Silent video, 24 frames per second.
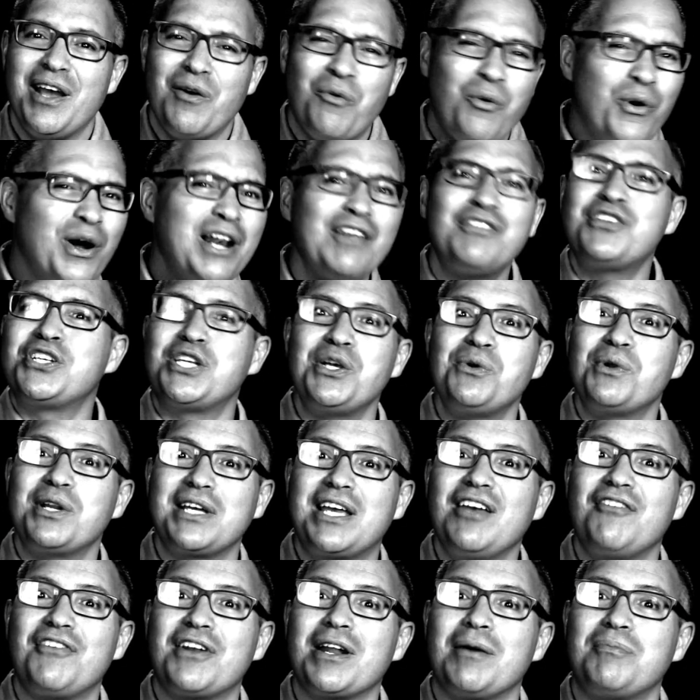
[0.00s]
What if she would have
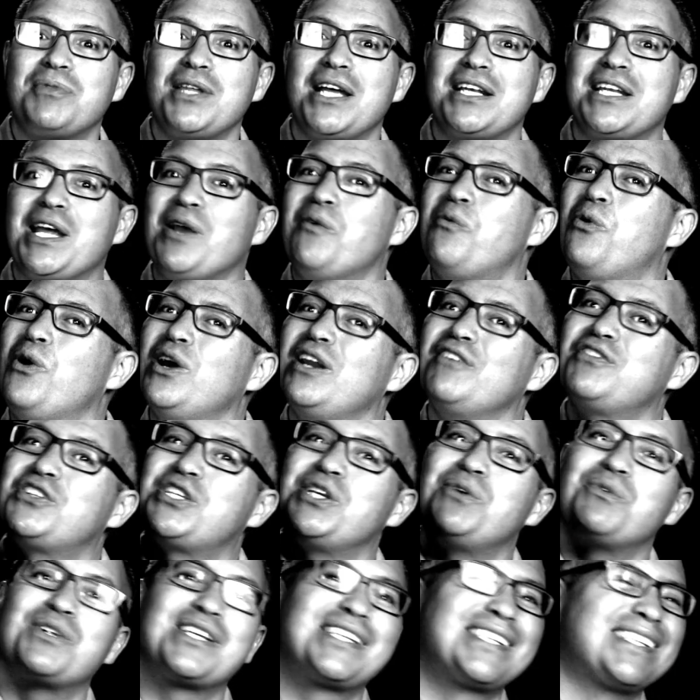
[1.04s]
given up that day? What if
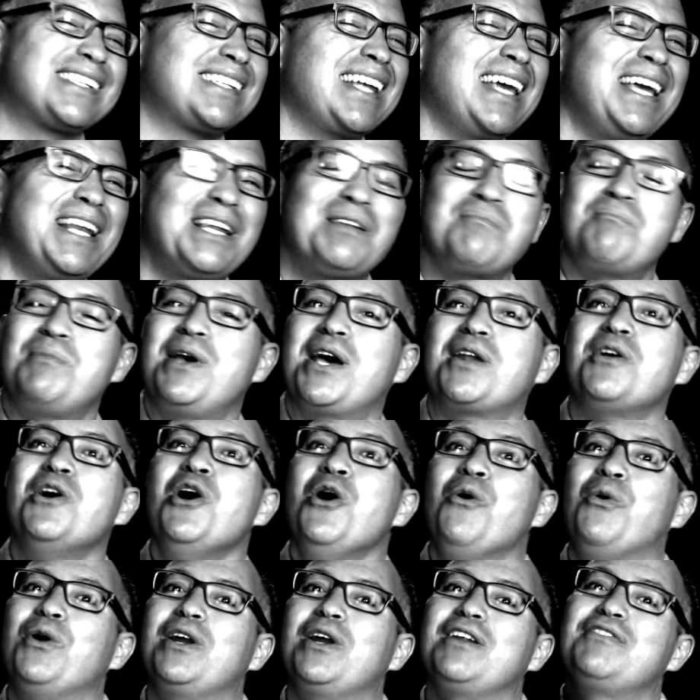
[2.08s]
she would have stayed in bed?
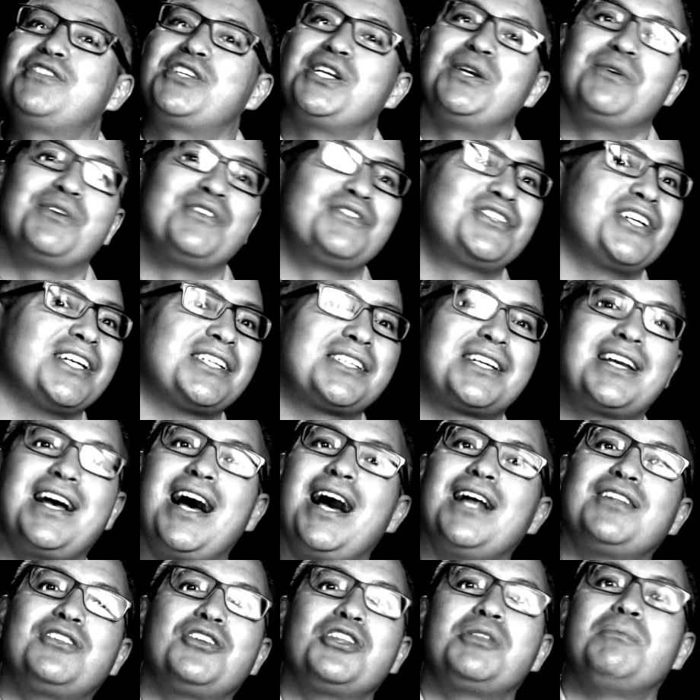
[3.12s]
What if she would have just
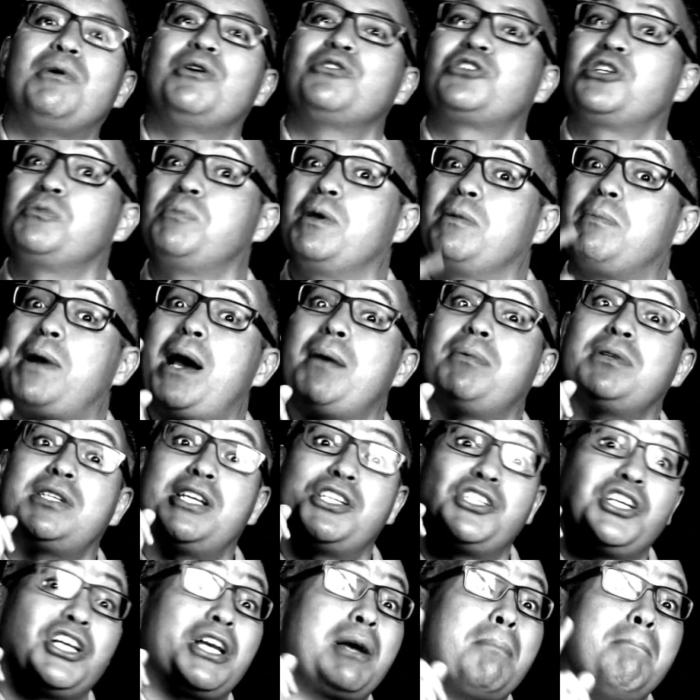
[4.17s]
gone through the motions? But the Bible says
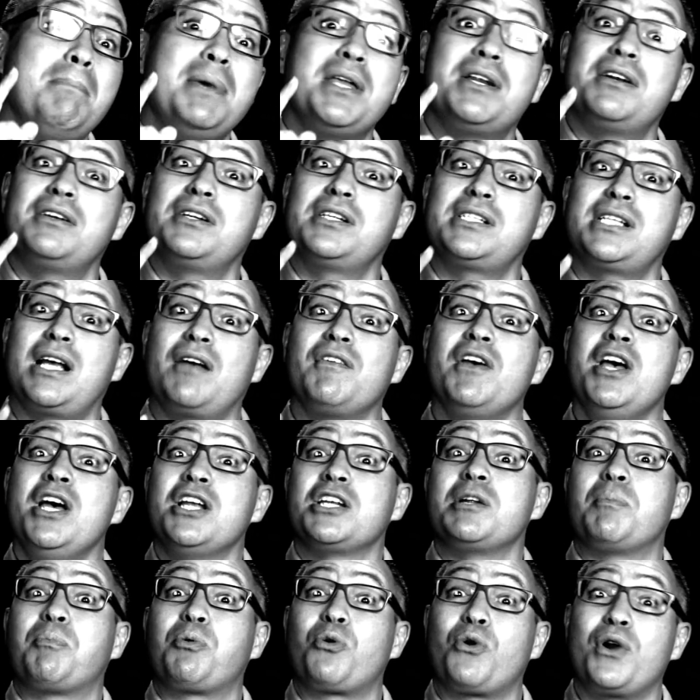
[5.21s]
she committed herself
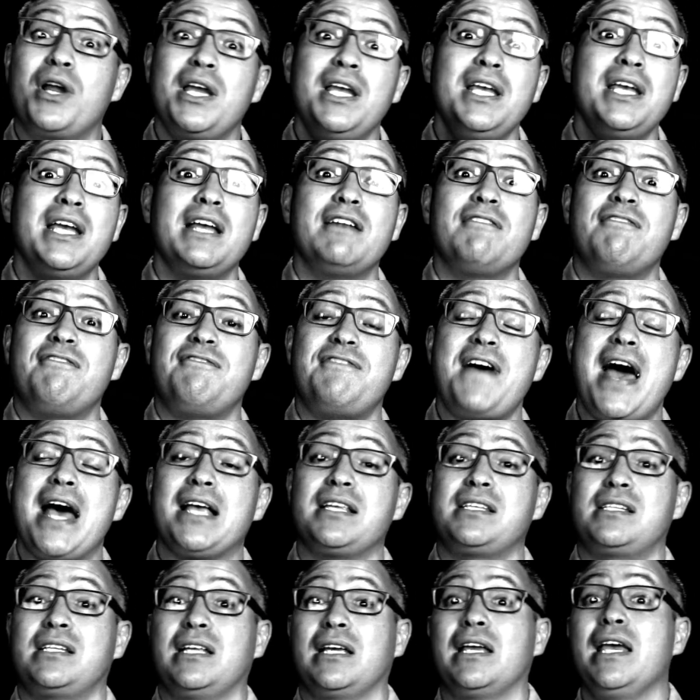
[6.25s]
to praying and
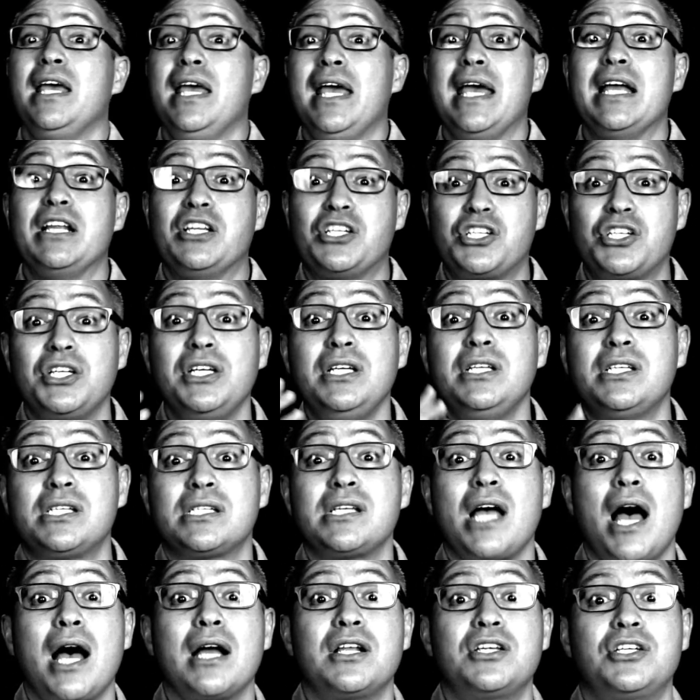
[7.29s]
fasting, and she
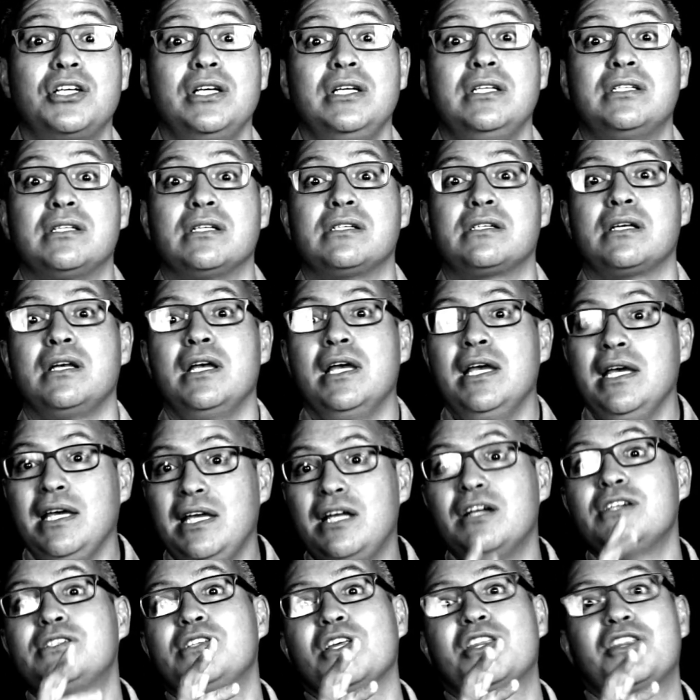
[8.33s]
saw Jesus.
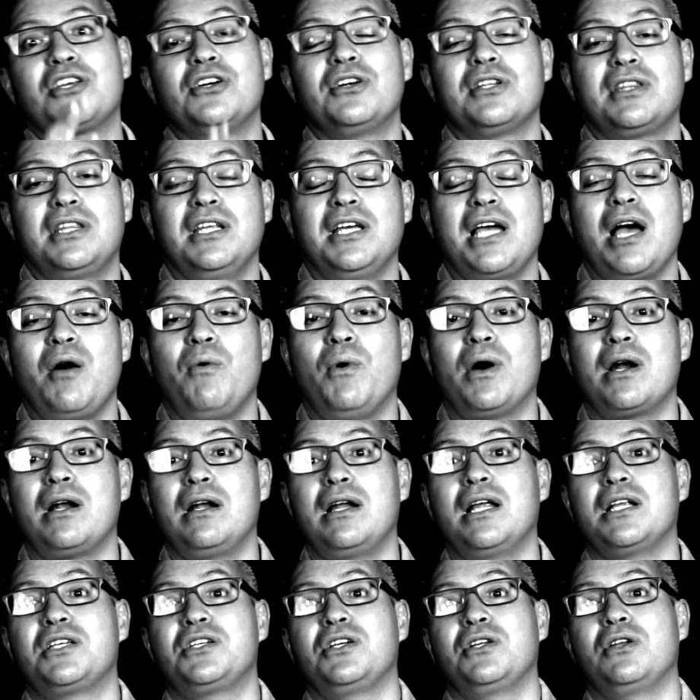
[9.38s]
Here's the third thing I want to
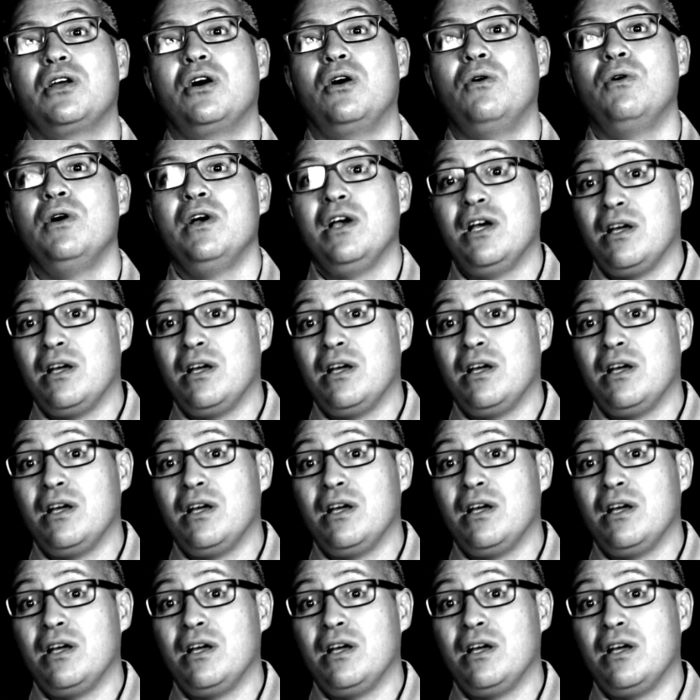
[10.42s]
let you know.